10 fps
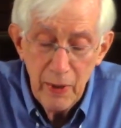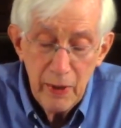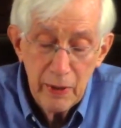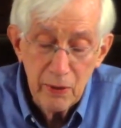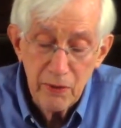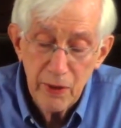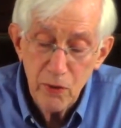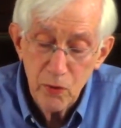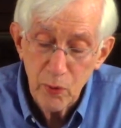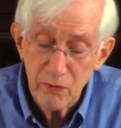He
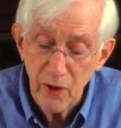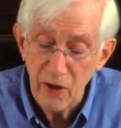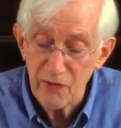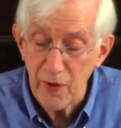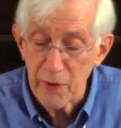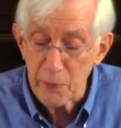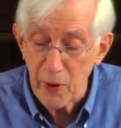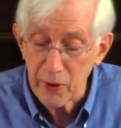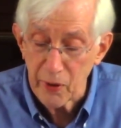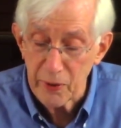continued to involve Father
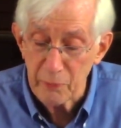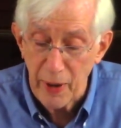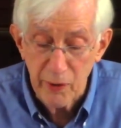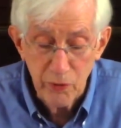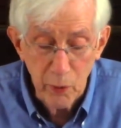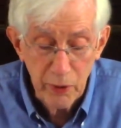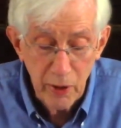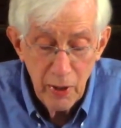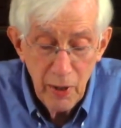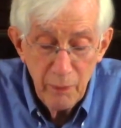Parker in parish work,
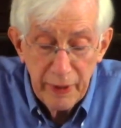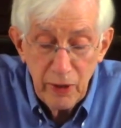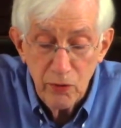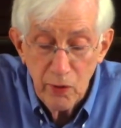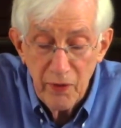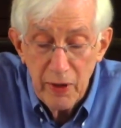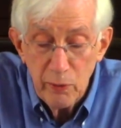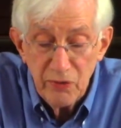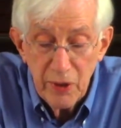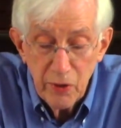making sure that he
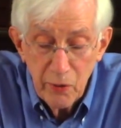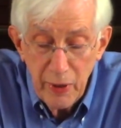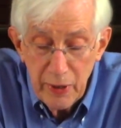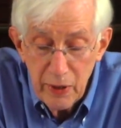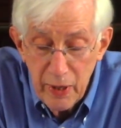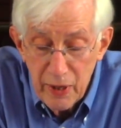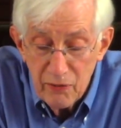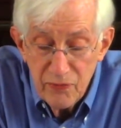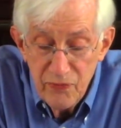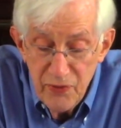was integrated and a
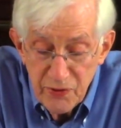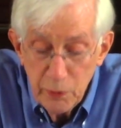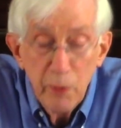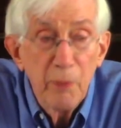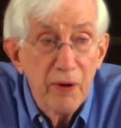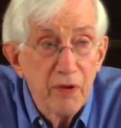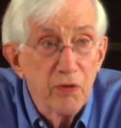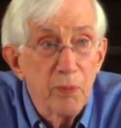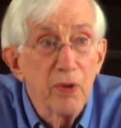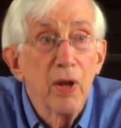visible
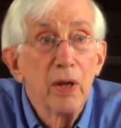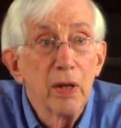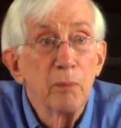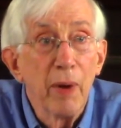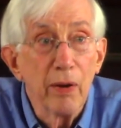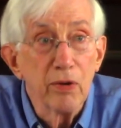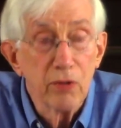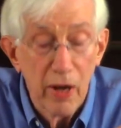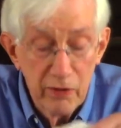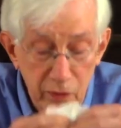participant in parish
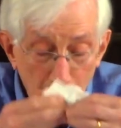life.